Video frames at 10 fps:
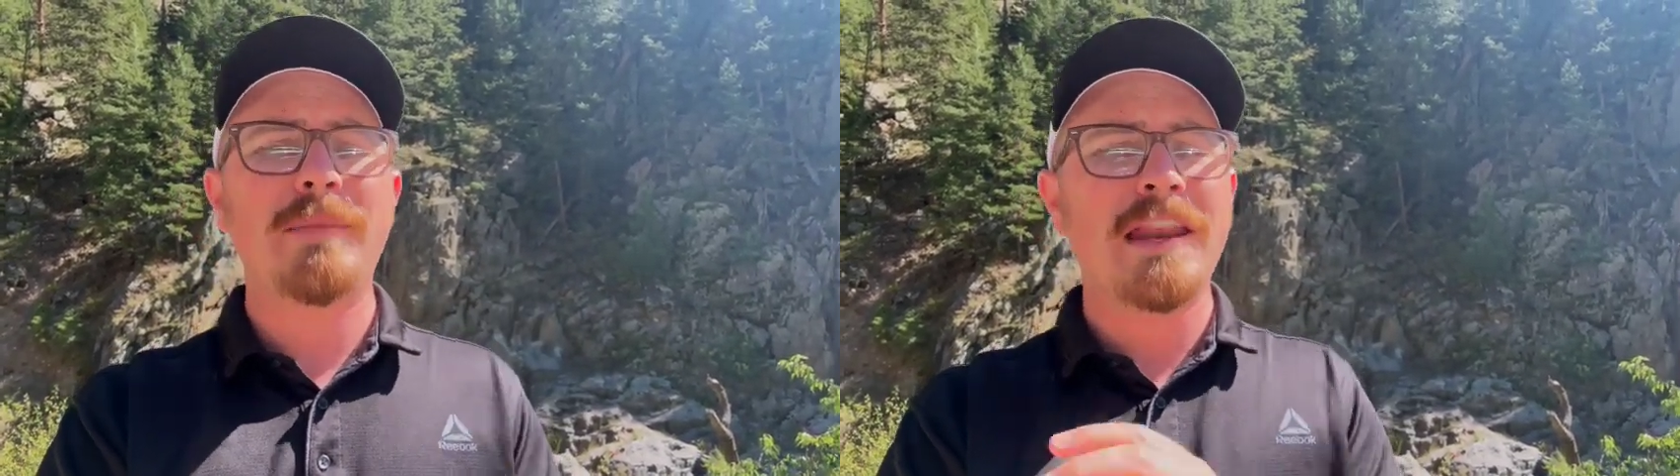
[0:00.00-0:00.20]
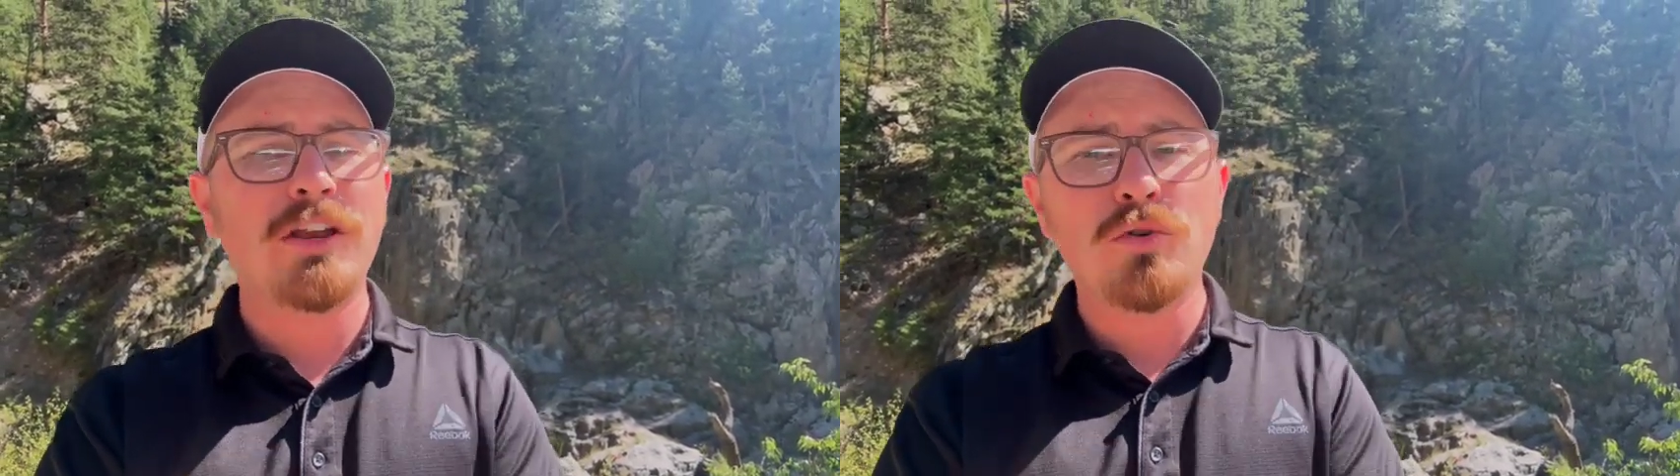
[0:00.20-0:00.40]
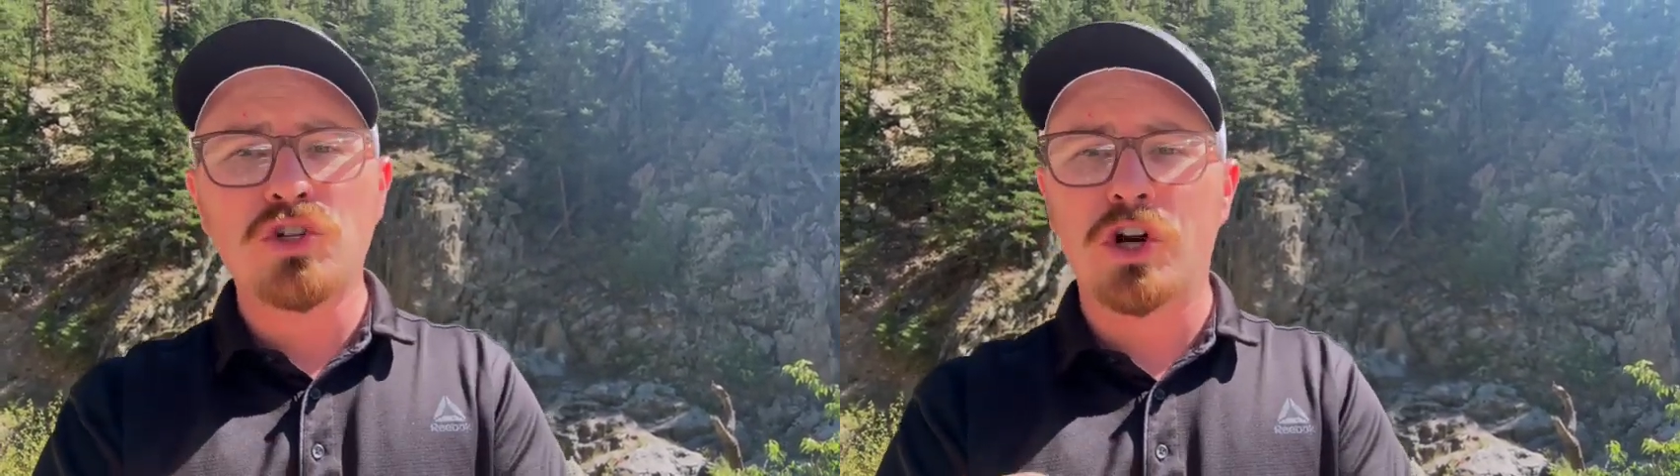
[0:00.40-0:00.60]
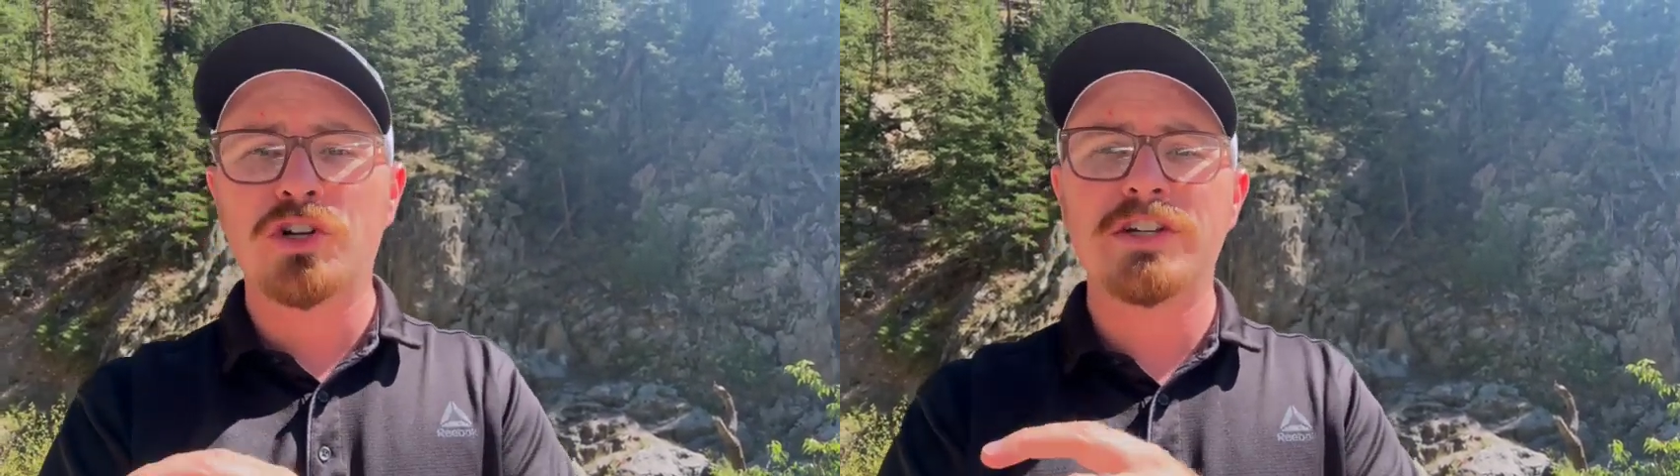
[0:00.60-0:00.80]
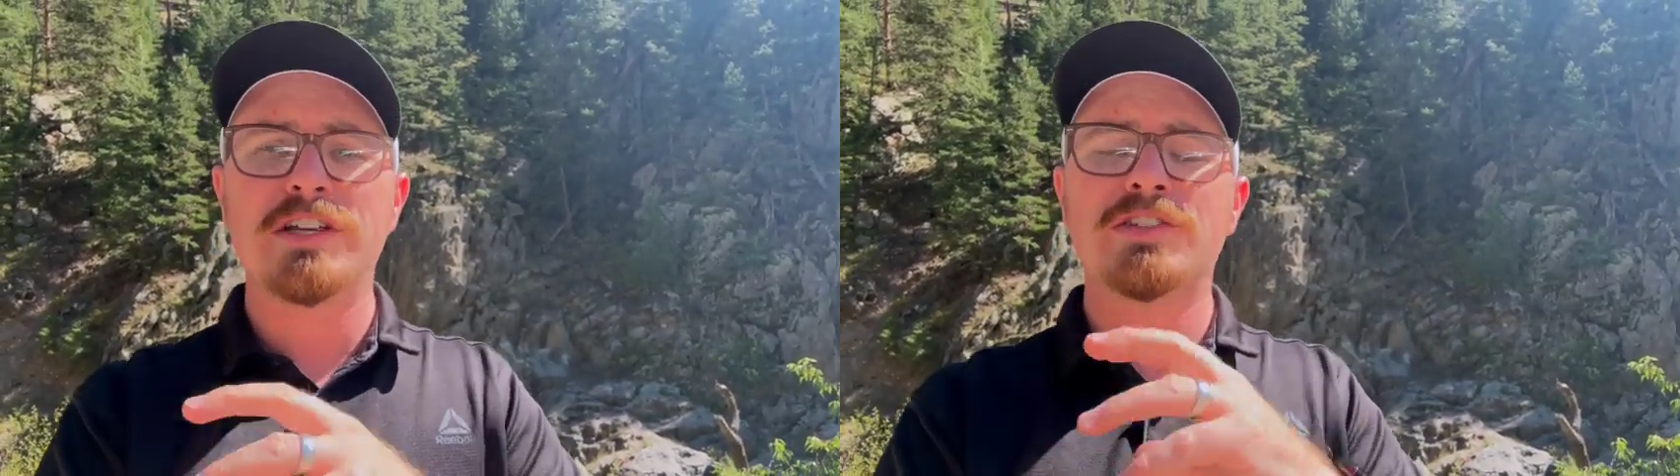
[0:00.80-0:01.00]
meeting new
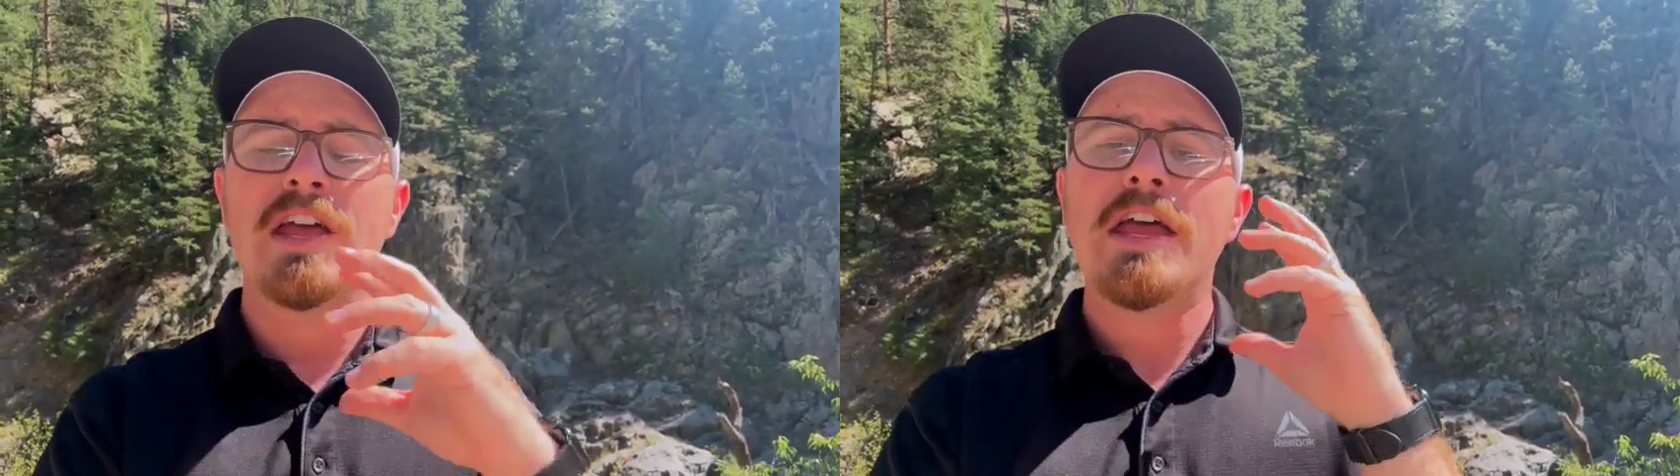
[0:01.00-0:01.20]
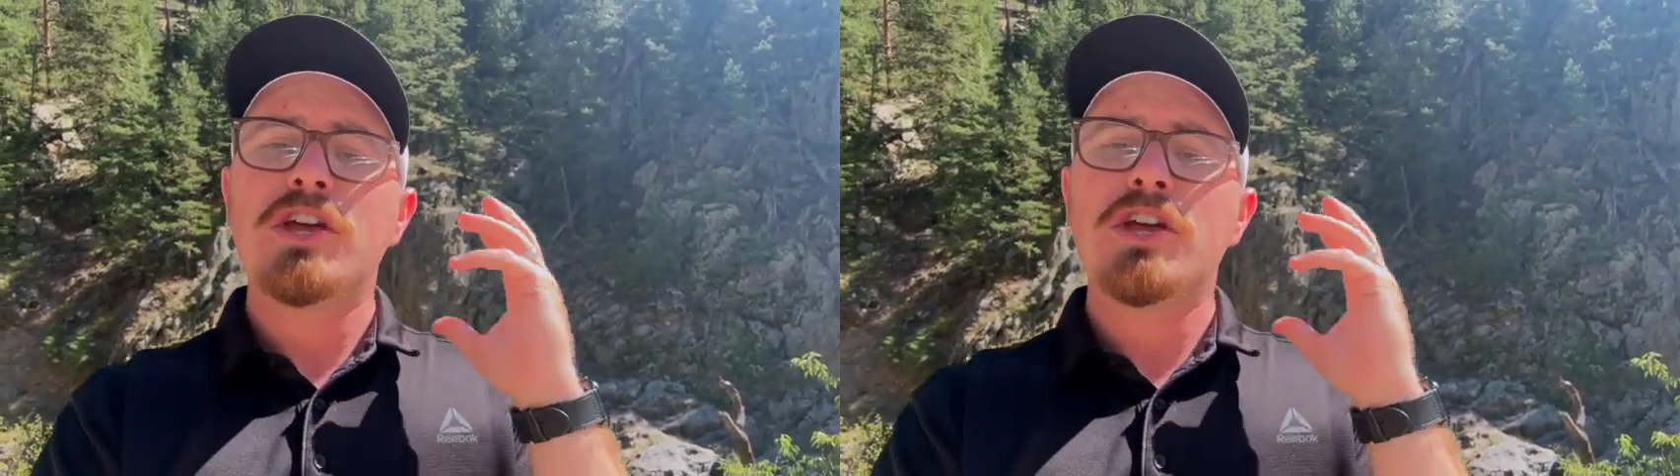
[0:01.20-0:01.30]
churches,